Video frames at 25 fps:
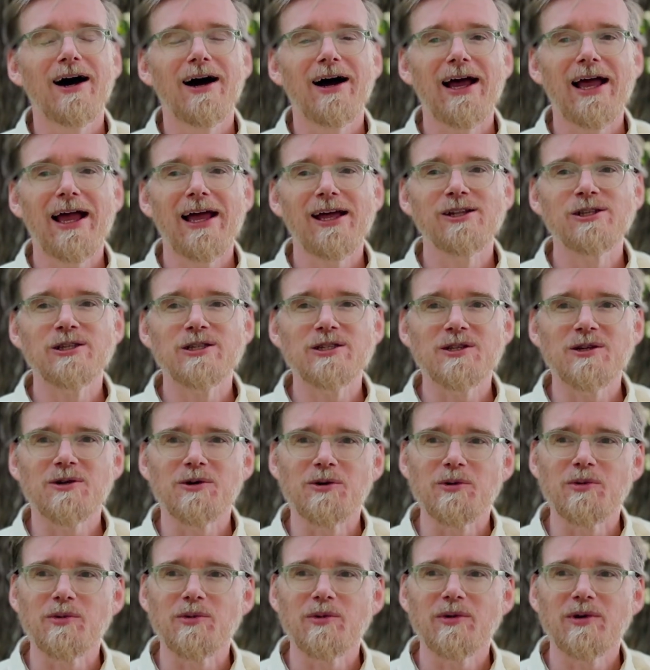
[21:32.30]
And
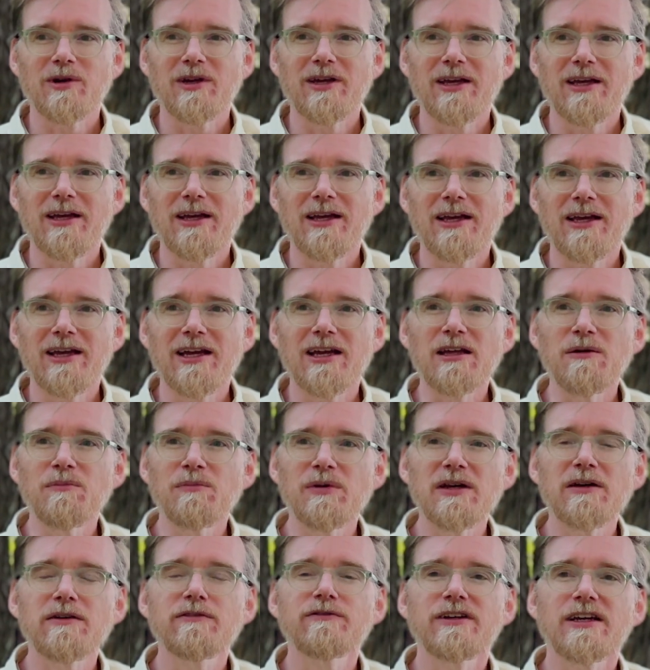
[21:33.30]
so it can
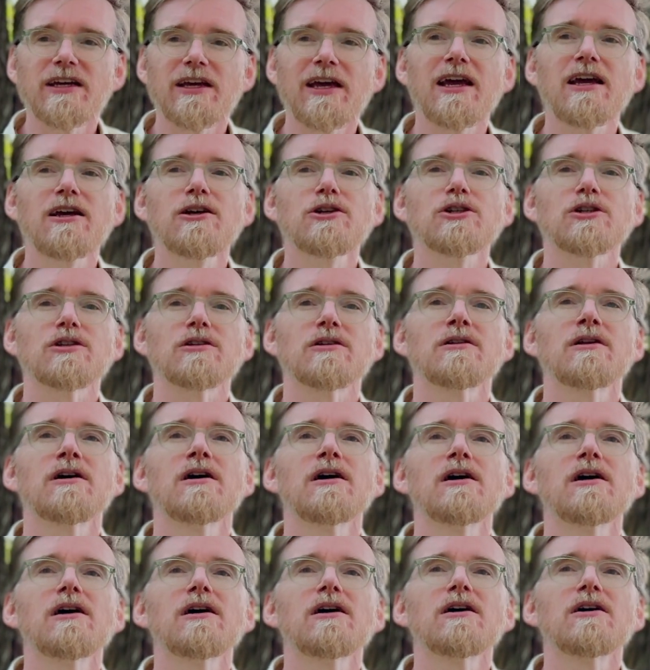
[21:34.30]
be a vacation
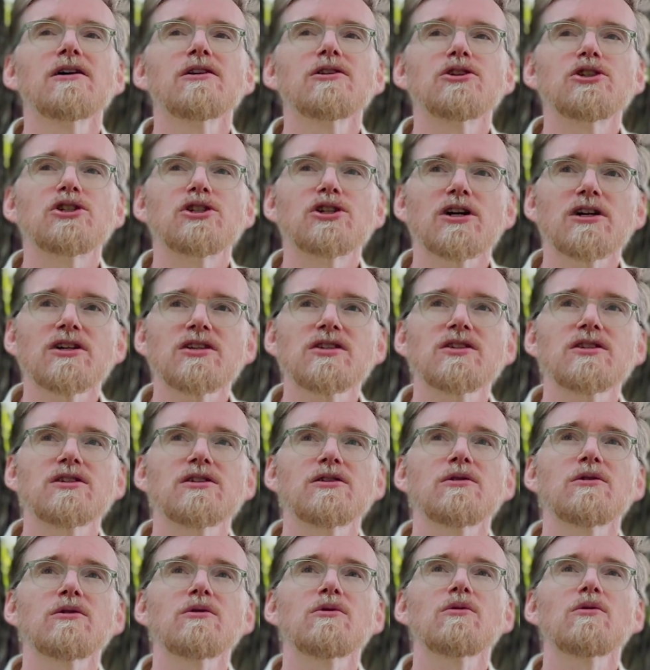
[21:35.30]
just
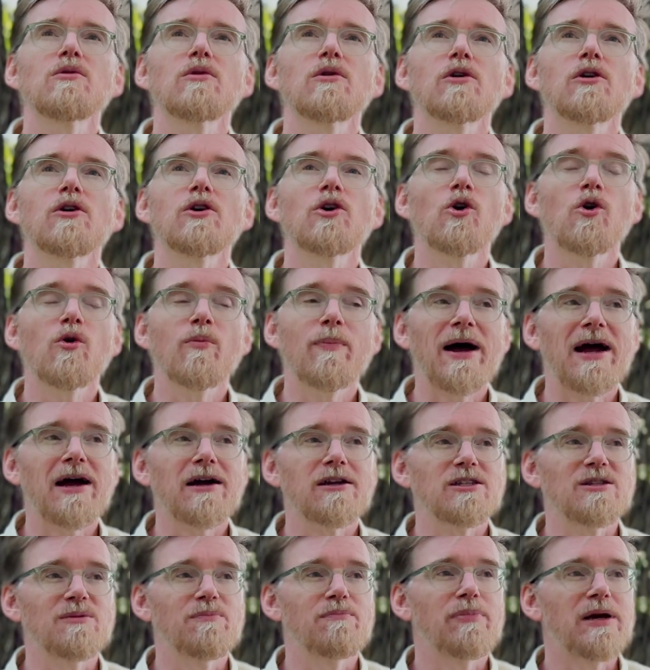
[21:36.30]
to go
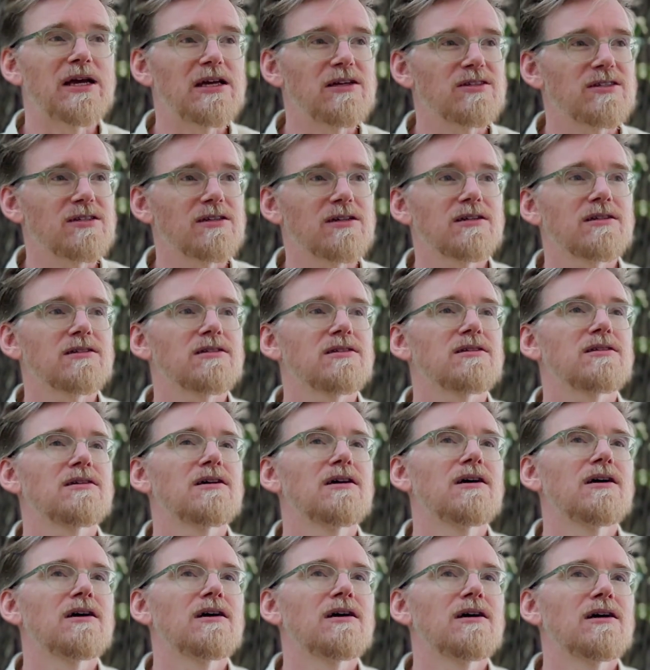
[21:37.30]
back to basics.
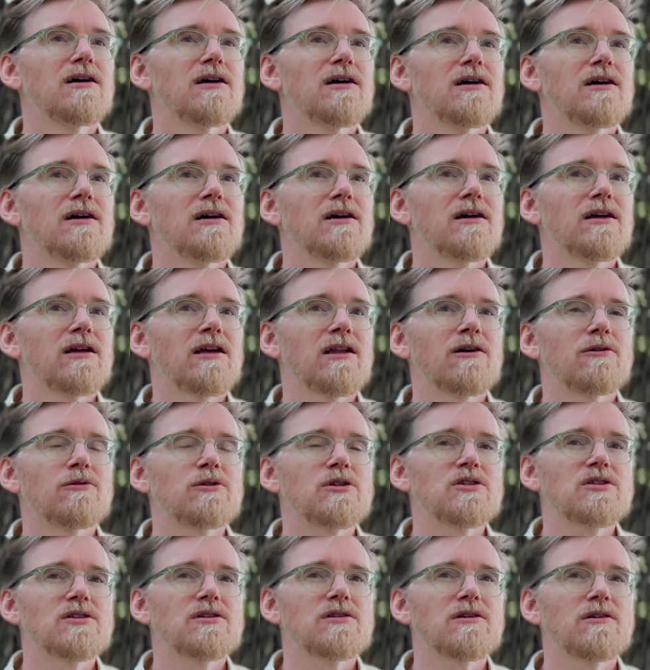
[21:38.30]

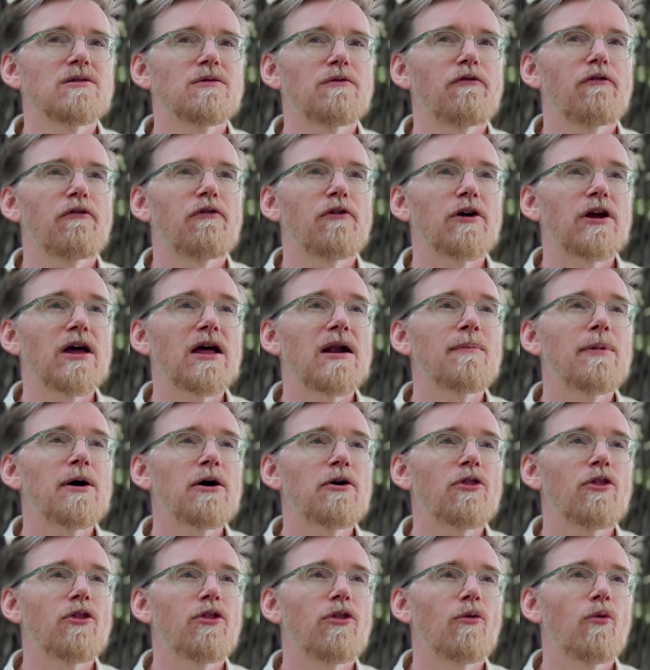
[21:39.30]
Just to forget
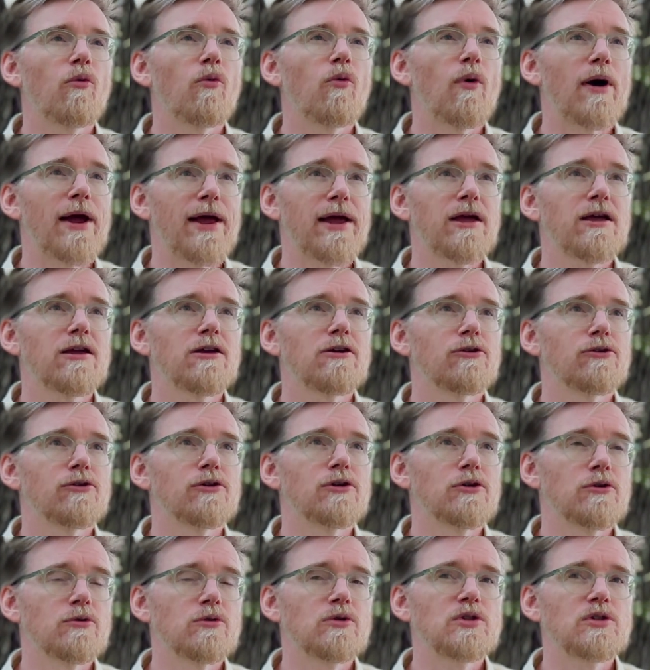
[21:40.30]
about the way you're
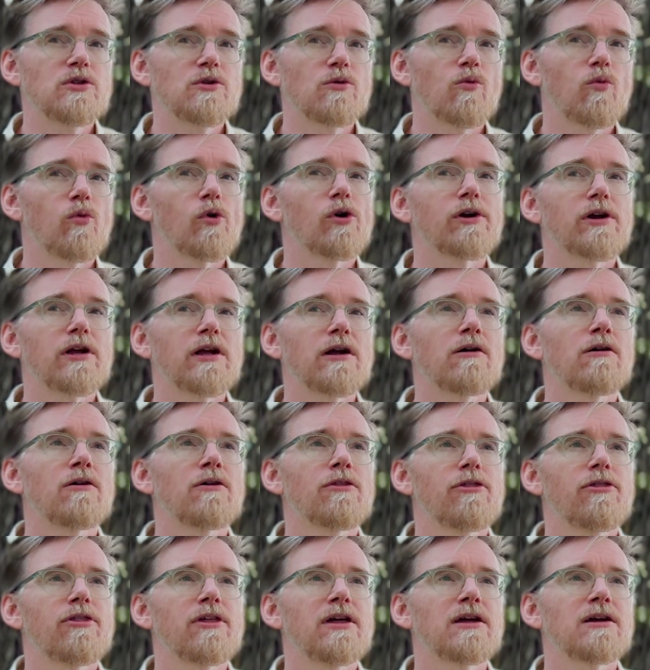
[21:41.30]
used to working
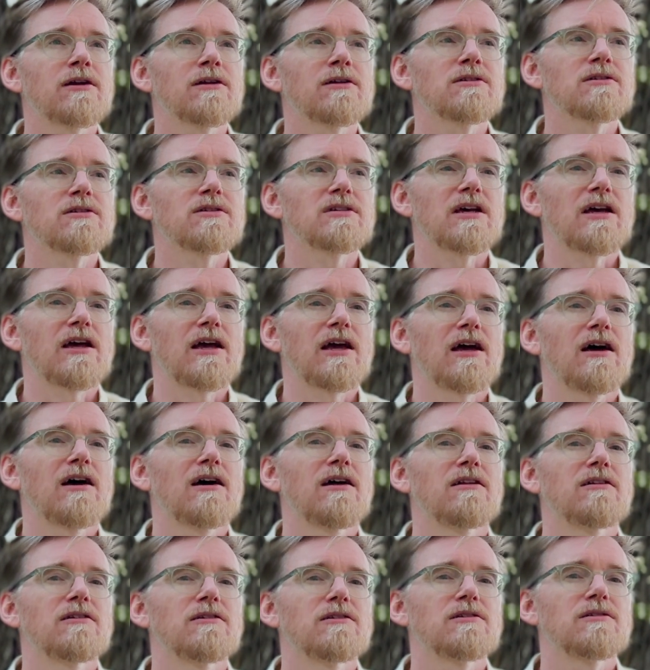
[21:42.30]
on things
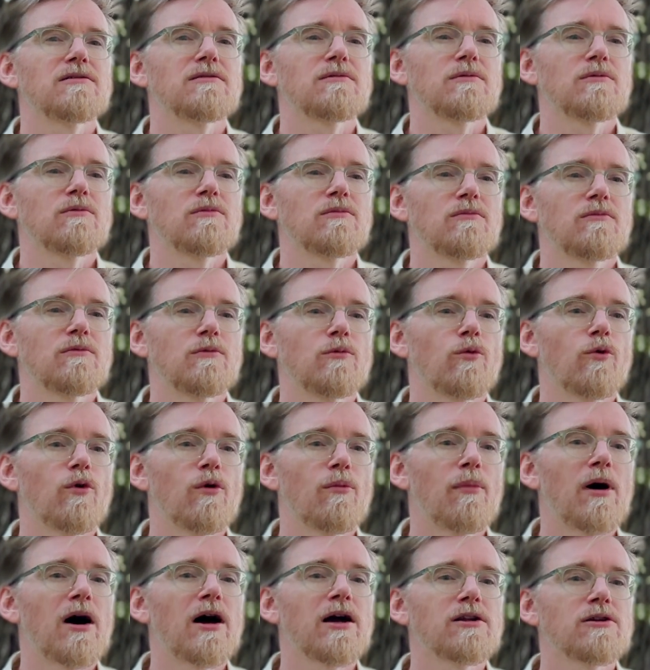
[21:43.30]
and
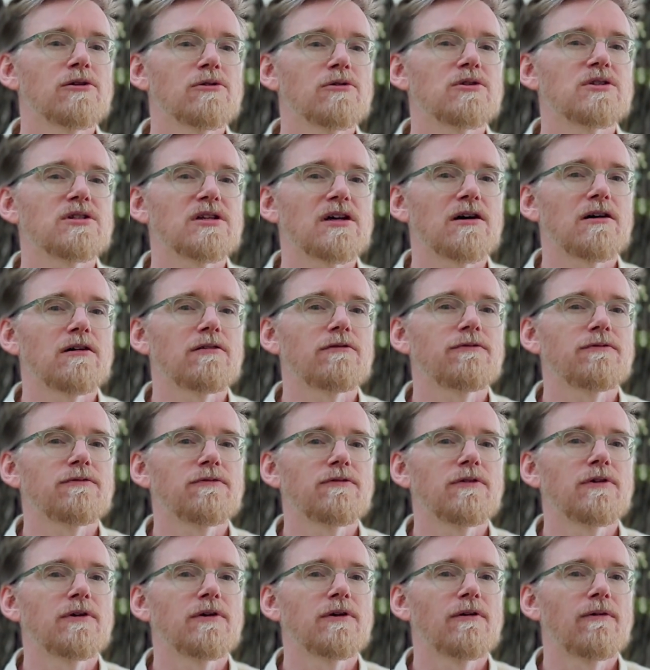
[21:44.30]
remind yourself
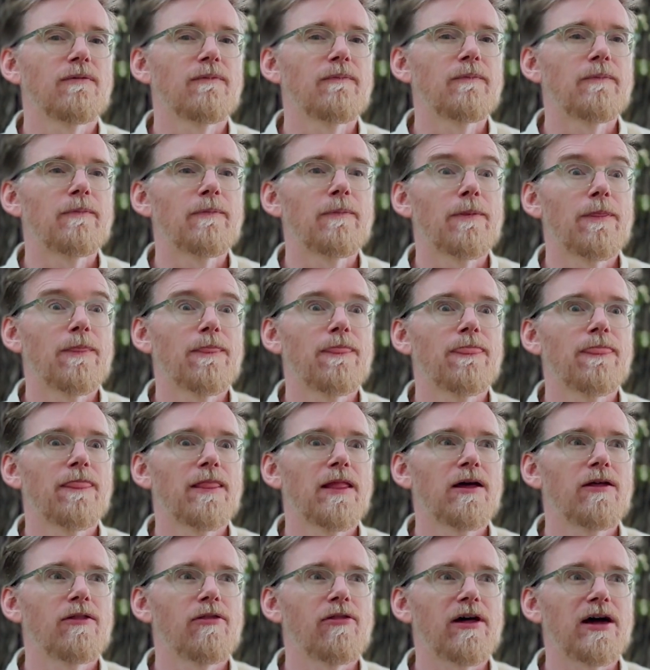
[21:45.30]

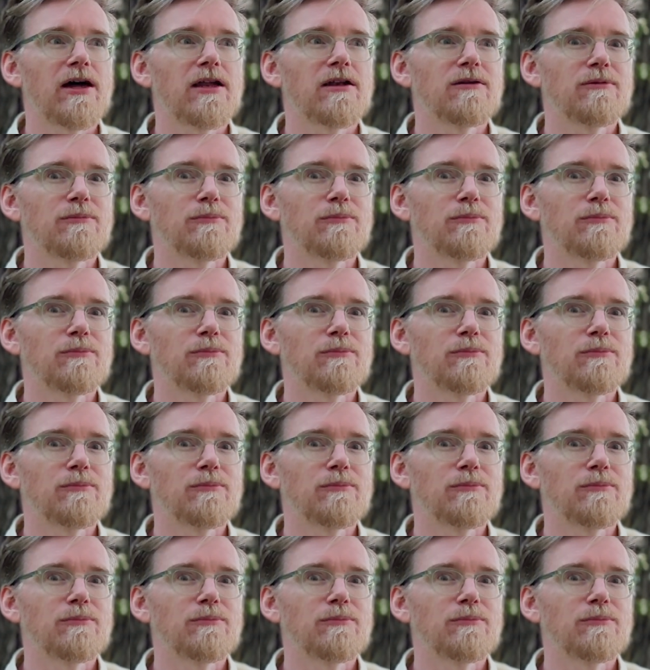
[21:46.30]
that